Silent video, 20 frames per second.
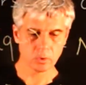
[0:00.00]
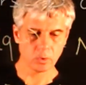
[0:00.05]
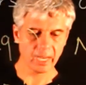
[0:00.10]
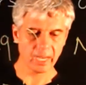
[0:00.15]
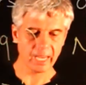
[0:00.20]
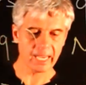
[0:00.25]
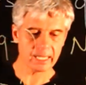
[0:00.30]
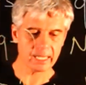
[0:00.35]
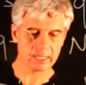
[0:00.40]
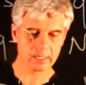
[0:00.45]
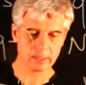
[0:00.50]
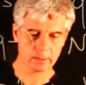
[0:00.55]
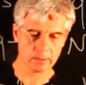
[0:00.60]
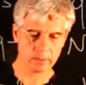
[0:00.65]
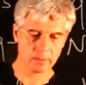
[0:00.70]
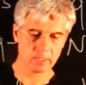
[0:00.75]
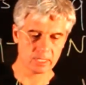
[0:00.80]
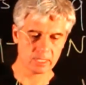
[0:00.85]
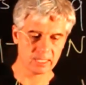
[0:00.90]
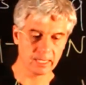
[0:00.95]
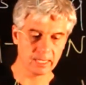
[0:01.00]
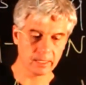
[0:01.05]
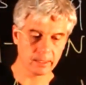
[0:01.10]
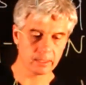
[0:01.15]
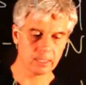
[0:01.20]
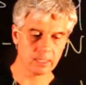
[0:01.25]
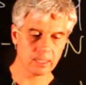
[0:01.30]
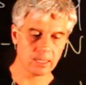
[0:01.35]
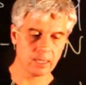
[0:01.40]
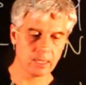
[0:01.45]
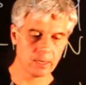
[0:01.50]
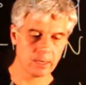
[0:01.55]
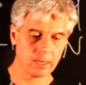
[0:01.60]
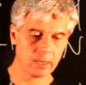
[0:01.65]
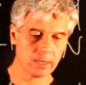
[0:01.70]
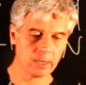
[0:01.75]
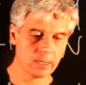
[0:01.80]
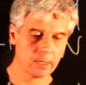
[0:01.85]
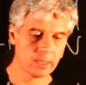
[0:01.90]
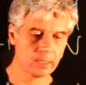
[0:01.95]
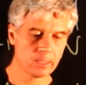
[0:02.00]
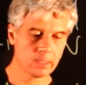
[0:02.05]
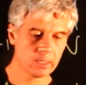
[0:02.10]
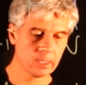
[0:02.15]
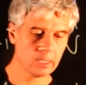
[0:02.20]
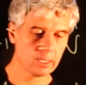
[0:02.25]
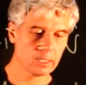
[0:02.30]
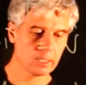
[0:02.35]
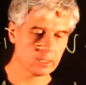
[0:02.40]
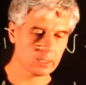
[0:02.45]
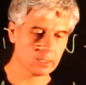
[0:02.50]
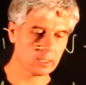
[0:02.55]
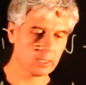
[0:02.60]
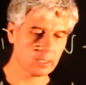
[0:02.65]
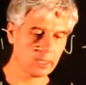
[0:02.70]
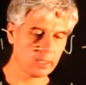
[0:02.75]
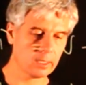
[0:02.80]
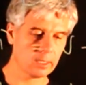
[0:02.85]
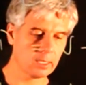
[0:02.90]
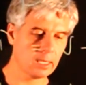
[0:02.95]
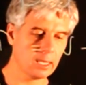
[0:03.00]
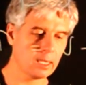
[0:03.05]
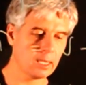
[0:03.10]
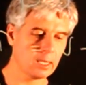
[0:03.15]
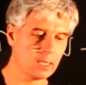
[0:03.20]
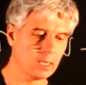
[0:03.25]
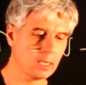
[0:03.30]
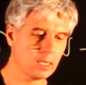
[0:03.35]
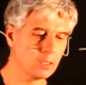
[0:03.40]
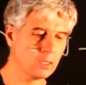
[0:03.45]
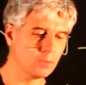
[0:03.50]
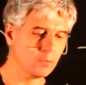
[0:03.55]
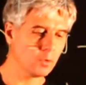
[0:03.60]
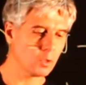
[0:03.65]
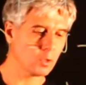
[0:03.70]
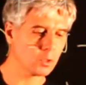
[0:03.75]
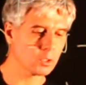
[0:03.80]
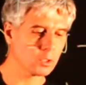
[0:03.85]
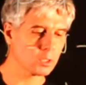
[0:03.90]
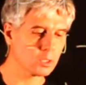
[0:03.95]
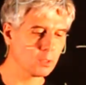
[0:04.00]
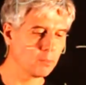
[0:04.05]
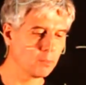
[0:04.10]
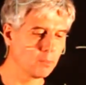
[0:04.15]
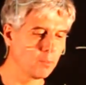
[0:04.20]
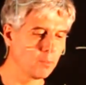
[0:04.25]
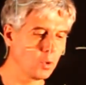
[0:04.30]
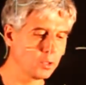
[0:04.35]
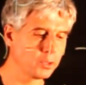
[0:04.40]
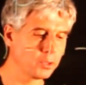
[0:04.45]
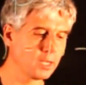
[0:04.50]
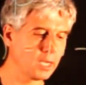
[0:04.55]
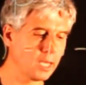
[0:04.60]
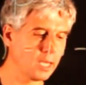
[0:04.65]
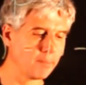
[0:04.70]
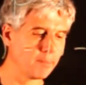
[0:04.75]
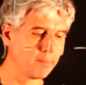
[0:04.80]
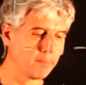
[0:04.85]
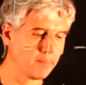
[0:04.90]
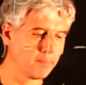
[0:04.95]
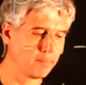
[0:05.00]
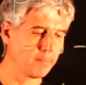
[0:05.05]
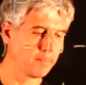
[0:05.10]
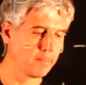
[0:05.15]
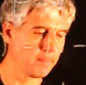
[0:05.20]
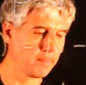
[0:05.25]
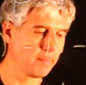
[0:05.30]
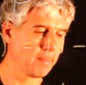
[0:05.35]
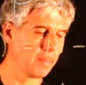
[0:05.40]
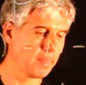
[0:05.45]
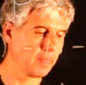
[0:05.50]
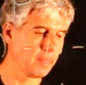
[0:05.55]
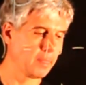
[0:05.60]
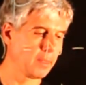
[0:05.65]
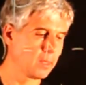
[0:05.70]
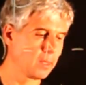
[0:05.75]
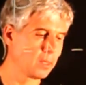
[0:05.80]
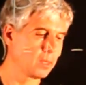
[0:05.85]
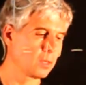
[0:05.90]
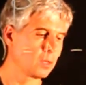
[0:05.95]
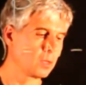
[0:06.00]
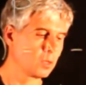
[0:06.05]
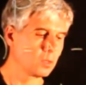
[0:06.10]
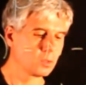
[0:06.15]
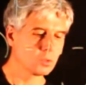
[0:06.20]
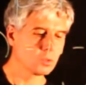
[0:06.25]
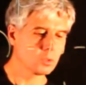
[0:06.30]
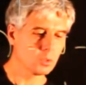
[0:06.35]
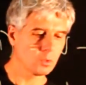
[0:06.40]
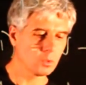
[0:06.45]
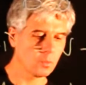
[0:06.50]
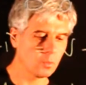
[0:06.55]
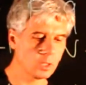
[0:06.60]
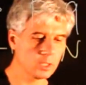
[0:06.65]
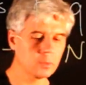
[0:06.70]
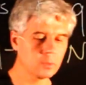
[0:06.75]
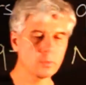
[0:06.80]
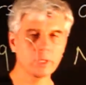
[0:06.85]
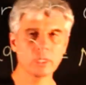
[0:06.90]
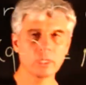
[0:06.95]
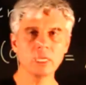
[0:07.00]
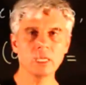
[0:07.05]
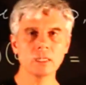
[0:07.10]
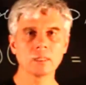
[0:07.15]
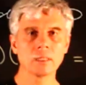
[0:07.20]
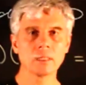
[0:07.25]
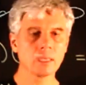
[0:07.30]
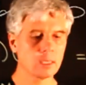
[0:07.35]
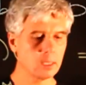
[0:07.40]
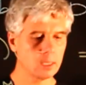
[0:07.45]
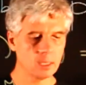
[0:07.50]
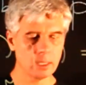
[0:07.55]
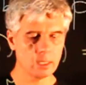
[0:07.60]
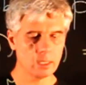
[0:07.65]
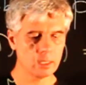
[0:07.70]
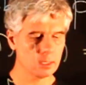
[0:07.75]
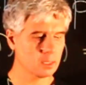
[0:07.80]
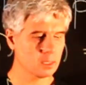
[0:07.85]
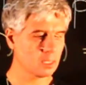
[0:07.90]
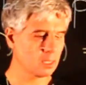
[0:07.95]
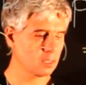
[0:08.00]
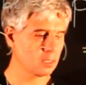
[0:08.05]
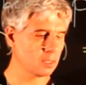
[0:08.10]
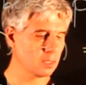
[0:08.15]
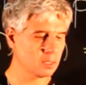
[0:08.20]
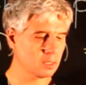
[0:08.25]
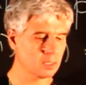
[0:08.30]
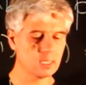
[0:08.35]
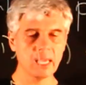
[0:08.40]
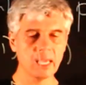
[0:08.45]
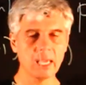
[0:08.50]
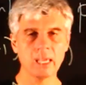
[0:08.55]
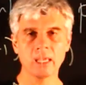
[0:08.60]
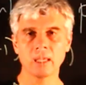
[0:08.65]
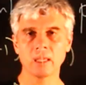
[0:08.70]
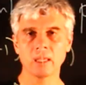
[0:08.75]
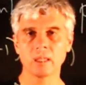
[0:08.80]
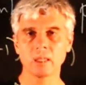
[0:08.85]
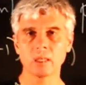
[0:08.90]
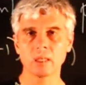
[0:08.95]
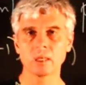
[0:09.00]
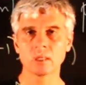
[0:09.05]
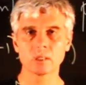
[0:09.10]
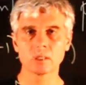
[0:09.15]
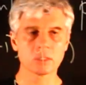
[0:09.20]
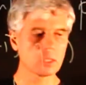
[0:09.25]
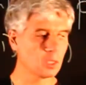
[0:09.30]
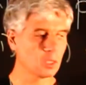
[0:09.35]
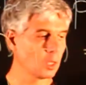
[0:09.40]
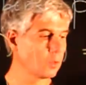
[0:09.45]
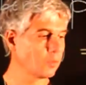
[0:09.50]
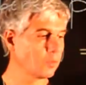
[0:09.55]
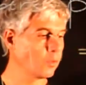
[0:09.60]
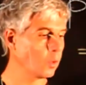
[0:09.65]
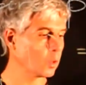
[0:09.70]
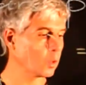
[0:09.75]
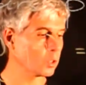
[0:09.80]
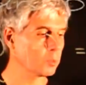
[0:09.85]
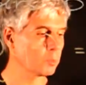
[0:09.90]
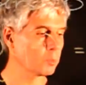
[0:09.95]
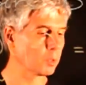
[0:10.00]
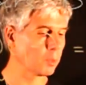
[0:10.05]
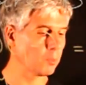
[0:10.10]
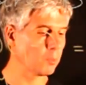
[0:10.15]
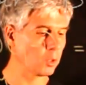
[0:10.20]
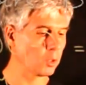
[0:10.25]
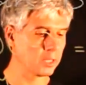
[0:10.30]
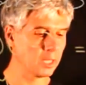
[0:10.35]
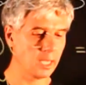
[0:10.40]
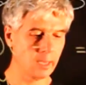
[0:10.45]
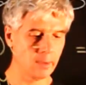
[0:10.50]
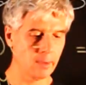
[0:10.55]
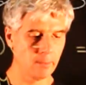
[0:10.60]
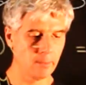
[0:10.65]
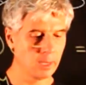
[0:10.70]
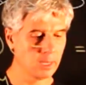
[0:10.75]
s, the secret key, is k inverse mod m. So what we need is that this k is invertible mod m.